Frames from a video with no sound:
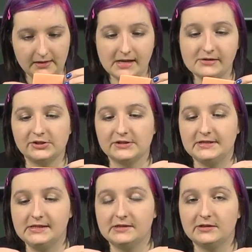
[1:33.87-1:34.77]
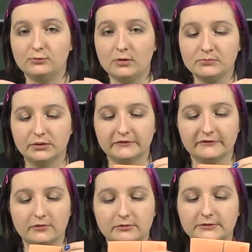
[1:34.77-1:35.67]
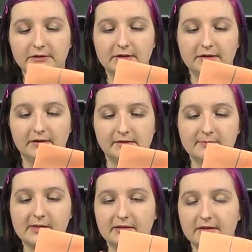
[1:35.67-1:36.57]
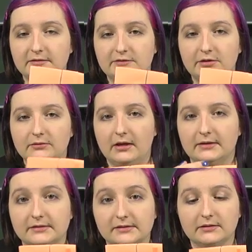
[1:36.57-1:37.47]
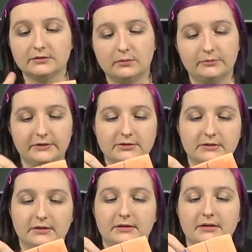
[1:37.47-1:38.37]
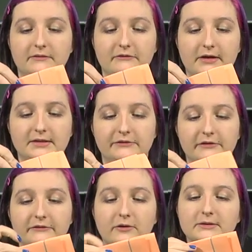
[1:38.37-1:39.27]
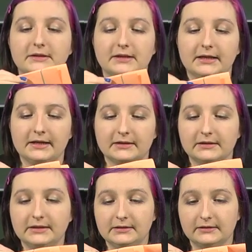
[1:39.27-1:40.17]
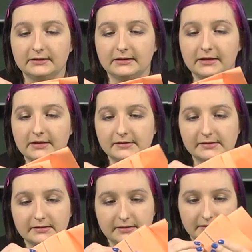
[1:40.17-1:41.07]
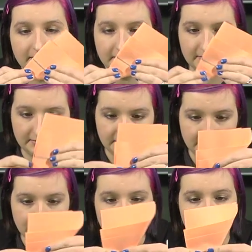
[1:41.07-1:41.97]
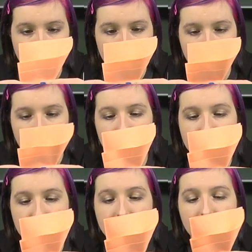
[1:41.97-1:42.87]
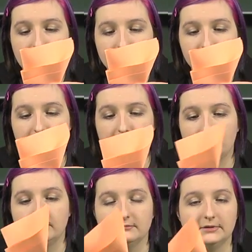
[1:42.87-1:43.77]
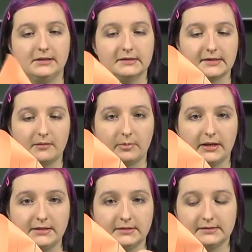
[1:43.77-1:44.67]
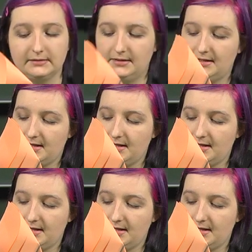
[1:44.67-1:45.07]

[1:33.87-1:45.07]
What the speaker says: Now I just need to do one more fold to make these two lines lie on top of each other. And in fact, if I fold it diagonally like this, those two lines are now in the same place.